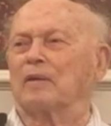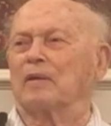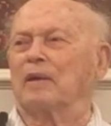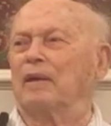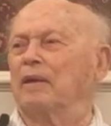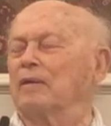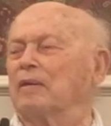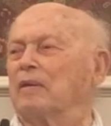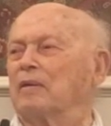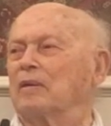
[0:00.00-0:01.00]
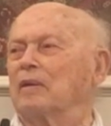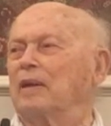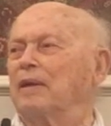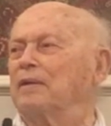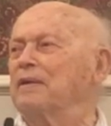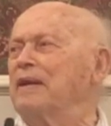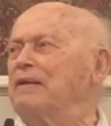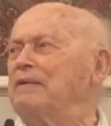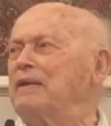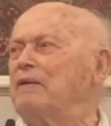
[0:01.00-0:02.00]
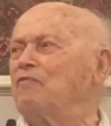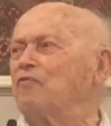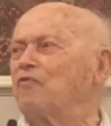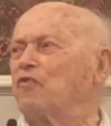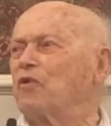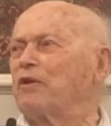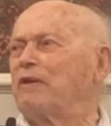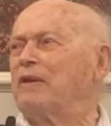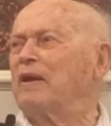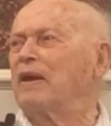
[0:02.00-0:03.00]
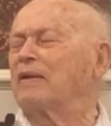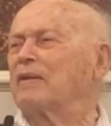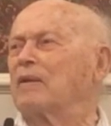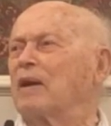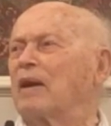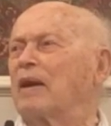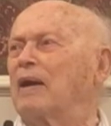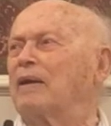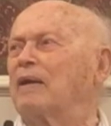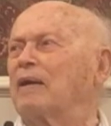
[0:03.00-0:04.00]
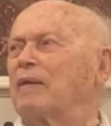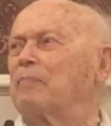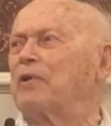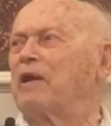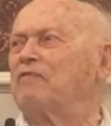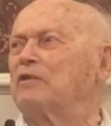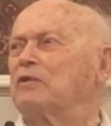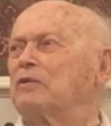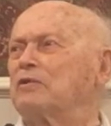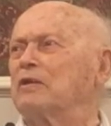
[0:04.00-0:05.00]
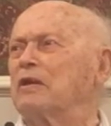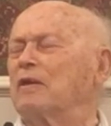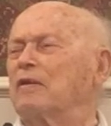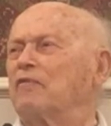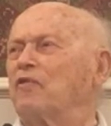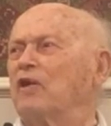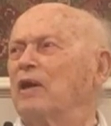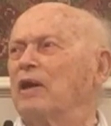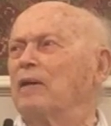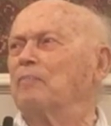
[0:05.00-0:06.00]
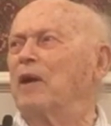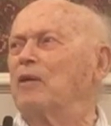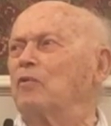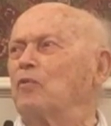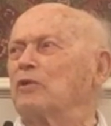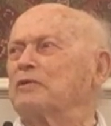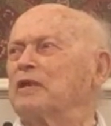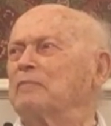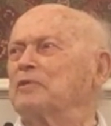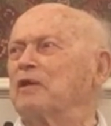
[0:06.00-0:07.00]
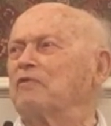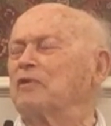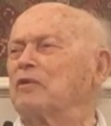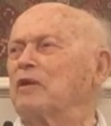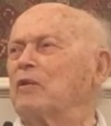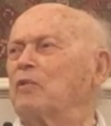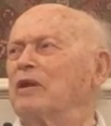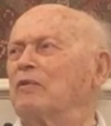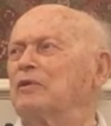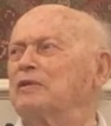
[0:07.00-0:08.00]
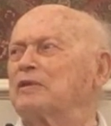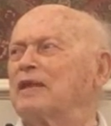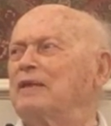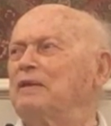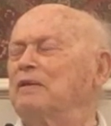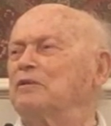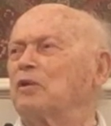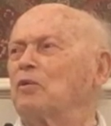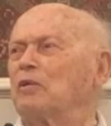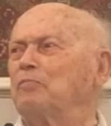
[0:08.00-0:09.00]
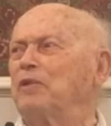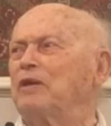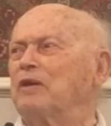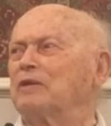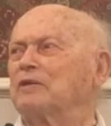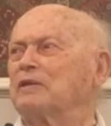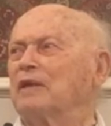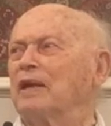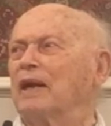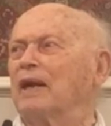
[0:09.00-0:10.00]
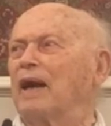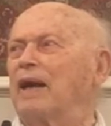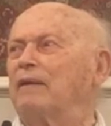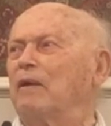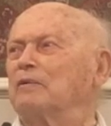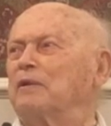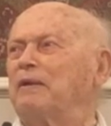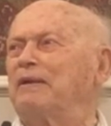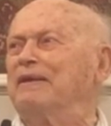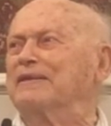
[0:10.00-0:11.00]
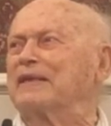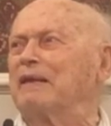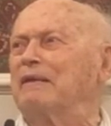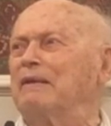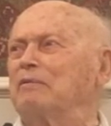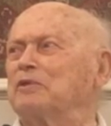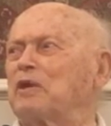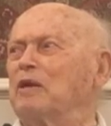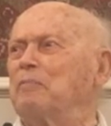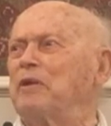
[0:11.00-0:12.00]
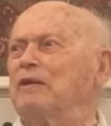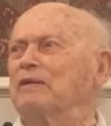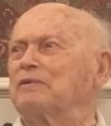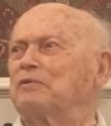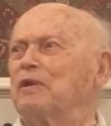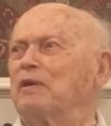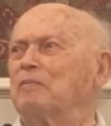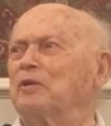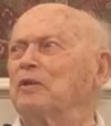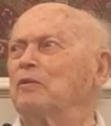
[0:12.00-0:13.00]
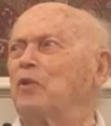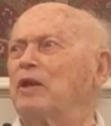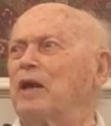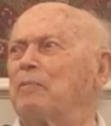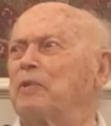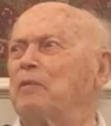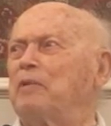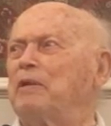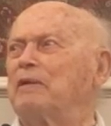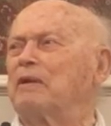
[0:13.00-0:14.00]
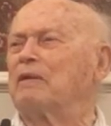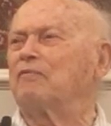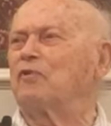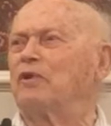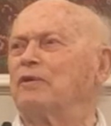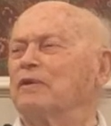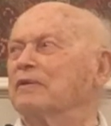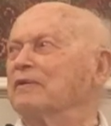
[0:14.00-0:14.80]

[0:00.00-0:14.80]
In 1940, I got a private tour of Mount Wilson Observatory when I was 10 years old because I'd already decided I was going to be an astronomer, and we happened to be in California.